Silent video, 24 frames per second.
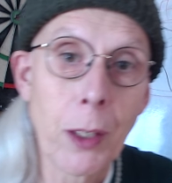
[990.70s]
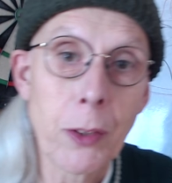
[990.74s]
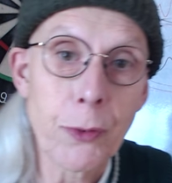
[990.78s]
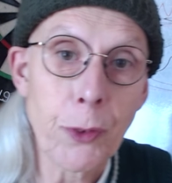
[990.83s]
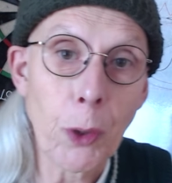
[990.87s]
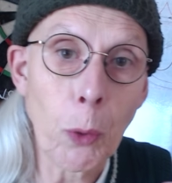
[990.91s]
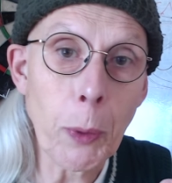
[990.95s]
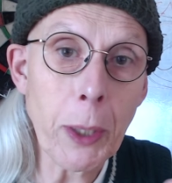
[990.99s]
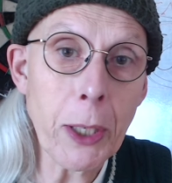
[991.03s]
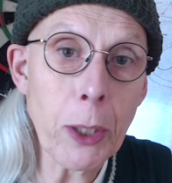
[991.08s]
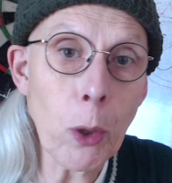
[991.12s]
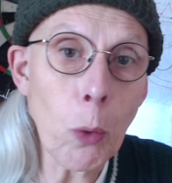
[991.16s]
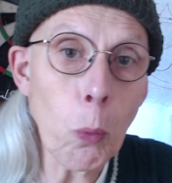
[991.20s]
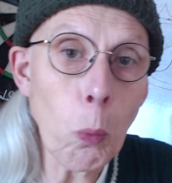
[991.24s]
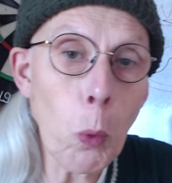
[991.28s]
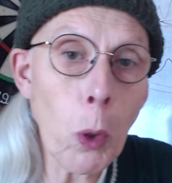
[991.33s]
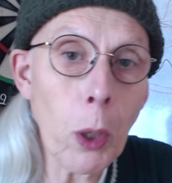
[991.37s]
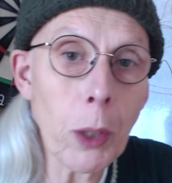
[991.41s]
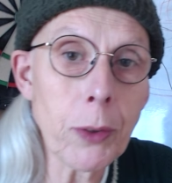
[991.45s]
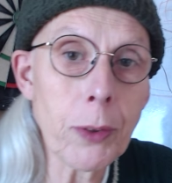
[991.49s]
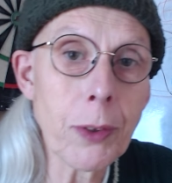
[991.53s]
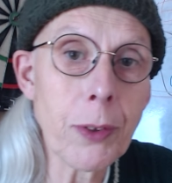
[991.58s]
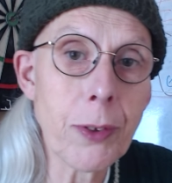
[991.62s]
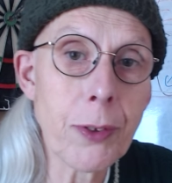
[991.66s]
so we don't
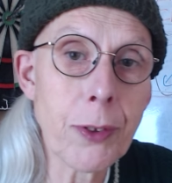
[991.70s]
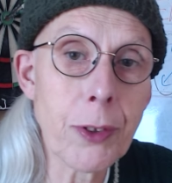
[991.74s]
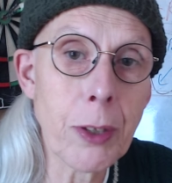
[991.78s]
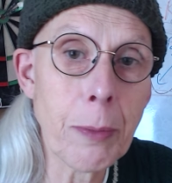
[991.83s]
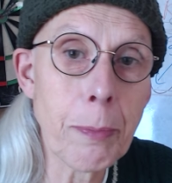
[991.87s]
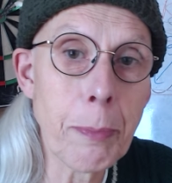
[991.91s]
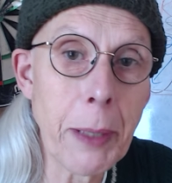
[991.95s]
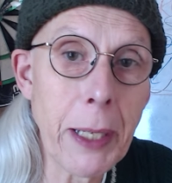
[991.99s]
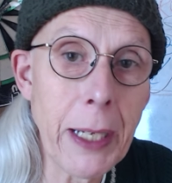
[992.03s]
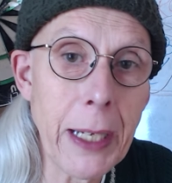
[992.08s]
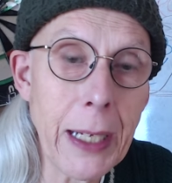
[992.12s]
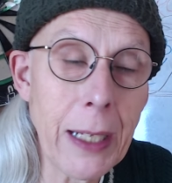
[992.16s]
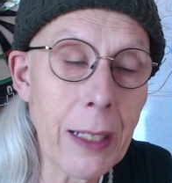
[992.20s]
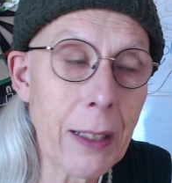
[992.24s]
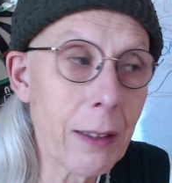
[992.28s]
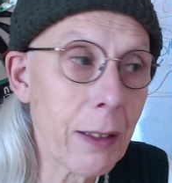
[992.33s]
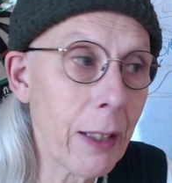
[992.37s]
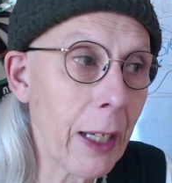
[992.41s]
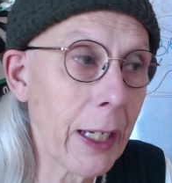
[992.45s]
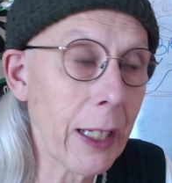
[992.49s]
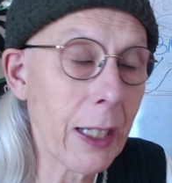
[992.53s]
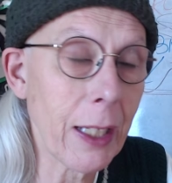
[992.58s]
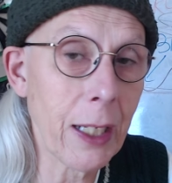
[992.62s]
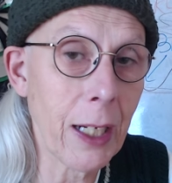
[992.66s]
want to be
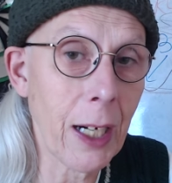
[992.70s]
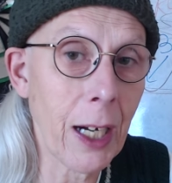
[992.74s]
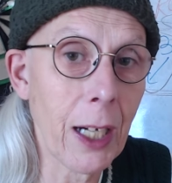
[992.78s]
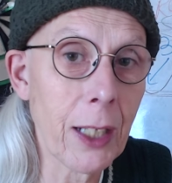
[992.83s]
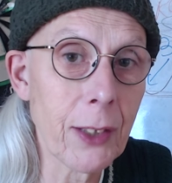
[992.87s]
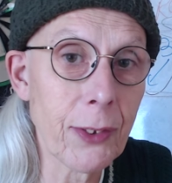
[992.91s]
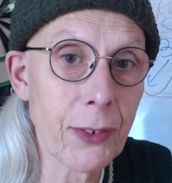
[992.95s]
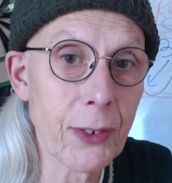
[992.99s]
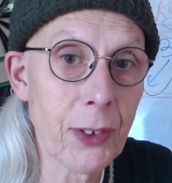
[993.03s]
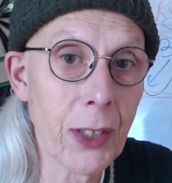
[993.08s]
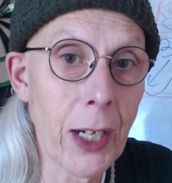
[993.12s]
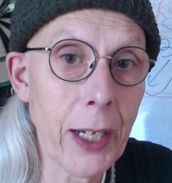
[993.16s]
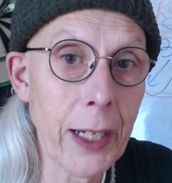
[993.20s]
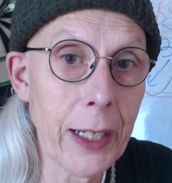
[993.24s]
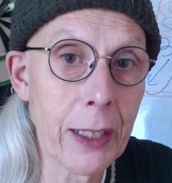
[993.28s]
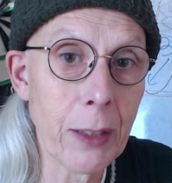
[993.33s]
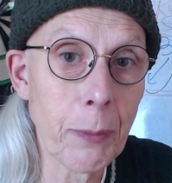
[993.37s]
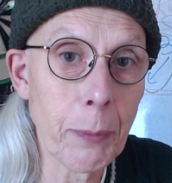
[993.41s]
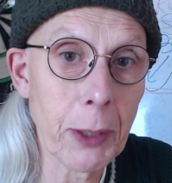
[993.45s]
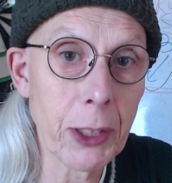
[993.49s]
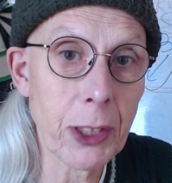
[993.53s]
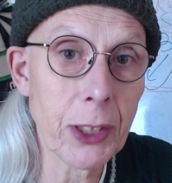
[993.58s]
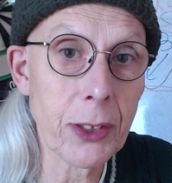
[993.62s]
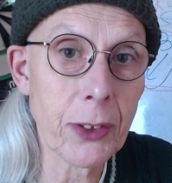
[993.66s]
like cast
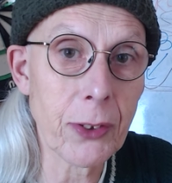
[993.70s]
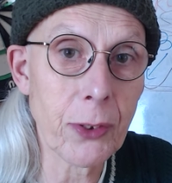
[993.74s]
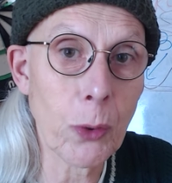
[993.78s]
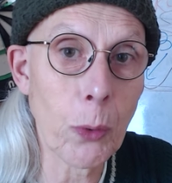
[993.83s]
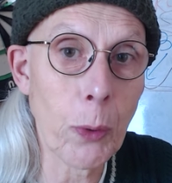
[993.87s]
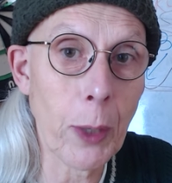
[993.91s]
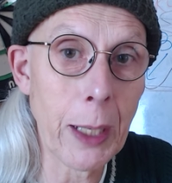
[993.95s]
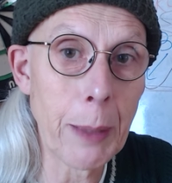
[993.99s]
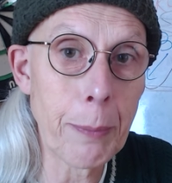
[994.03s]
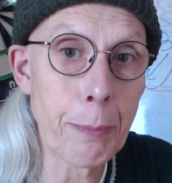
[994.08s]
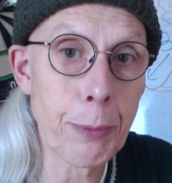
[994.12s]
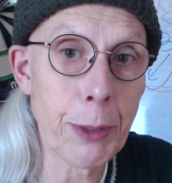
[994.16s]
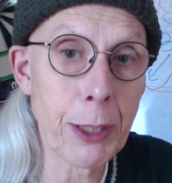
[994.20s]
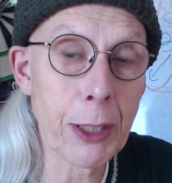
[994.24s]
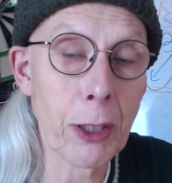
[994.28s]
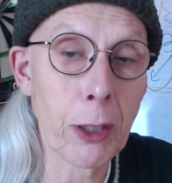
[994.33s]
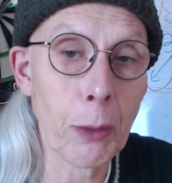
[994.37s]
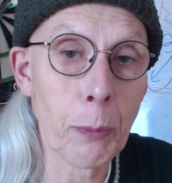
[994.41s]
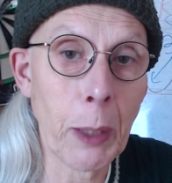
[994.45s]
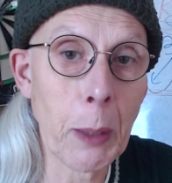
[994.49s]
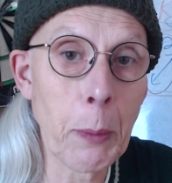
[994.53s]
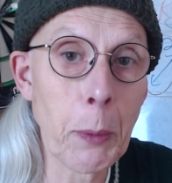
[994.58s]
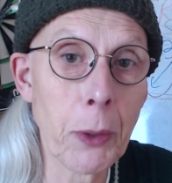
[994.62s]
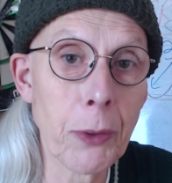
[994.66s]
iron, which is quite
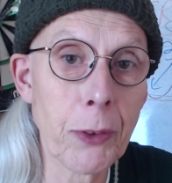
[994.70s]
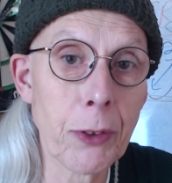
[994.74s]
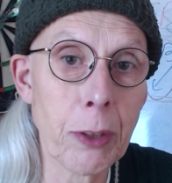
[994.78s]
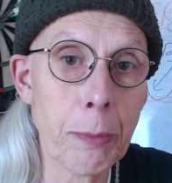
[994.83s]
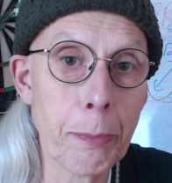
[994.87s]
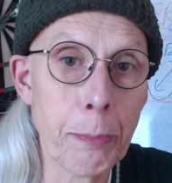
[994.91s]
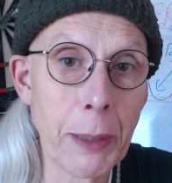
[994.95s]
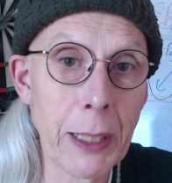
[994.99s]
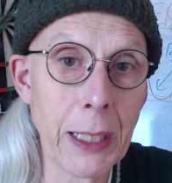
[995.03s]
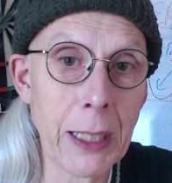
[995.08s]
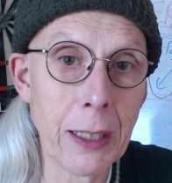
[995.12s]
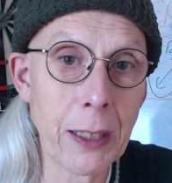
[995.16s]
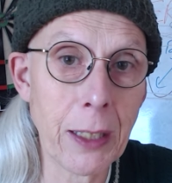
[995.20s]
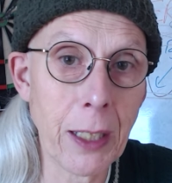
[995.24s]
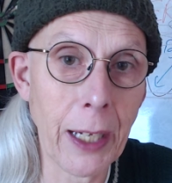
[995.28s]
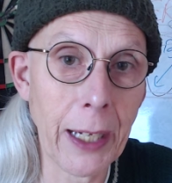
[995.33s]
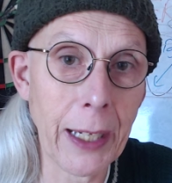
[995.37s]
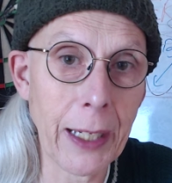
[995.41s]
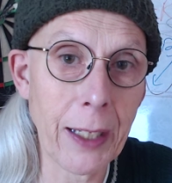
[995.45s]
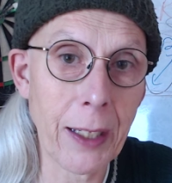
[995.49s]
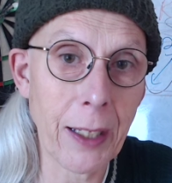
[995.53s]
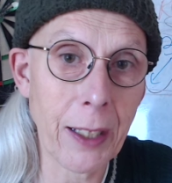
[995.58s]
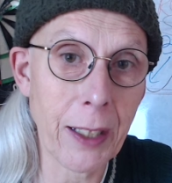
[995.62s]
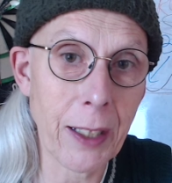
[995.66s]
brittle. We want to be
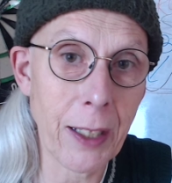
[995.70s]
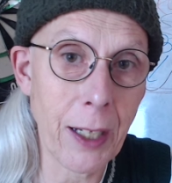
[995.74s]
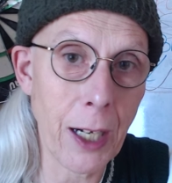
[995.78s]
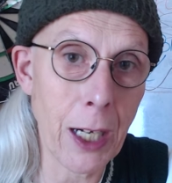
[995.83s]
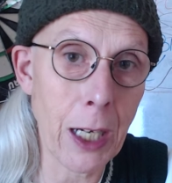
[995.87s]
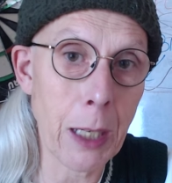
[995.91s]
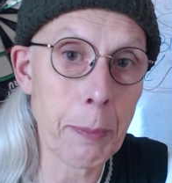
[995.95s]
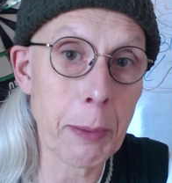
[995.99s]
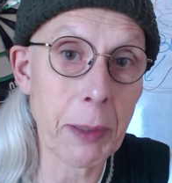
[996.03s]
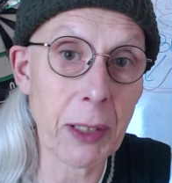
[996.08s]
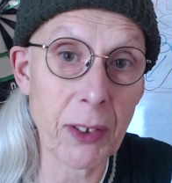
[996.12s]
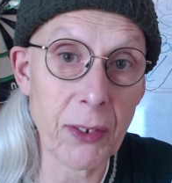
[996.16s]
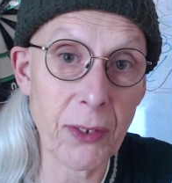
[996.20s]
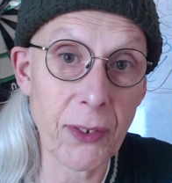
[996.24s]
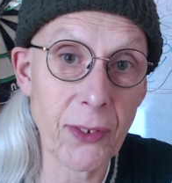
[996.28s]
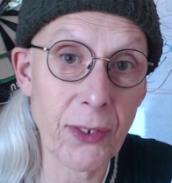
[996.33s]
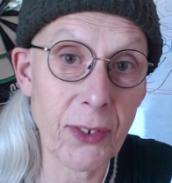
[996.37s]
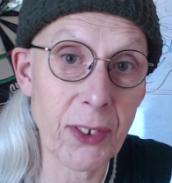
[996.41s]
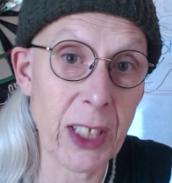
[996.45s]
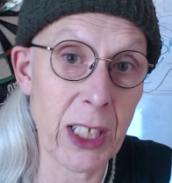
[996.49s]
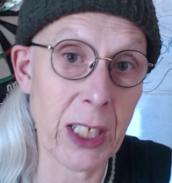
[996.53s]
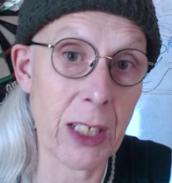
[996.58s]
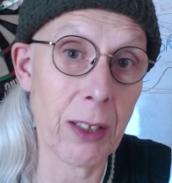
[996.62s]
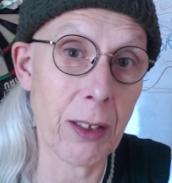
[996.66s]
like carbon
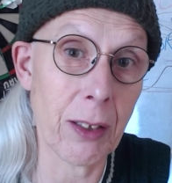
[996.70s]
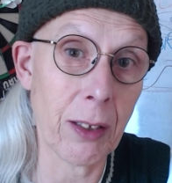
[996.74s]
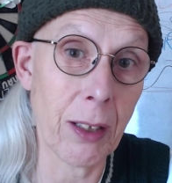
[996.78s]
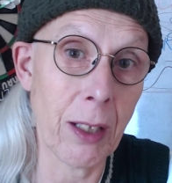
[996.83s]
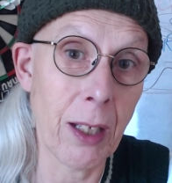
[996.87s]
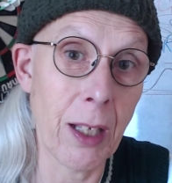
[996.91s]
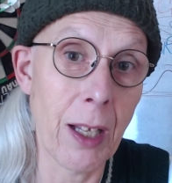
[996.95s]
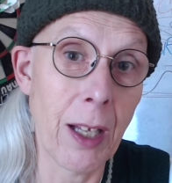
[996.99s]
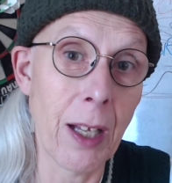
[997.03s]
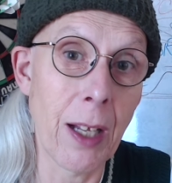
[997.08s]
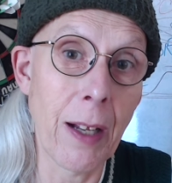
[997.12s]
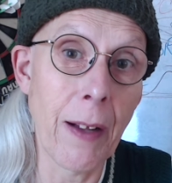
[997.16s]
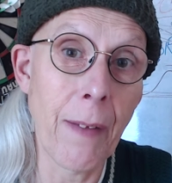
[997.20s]
steel,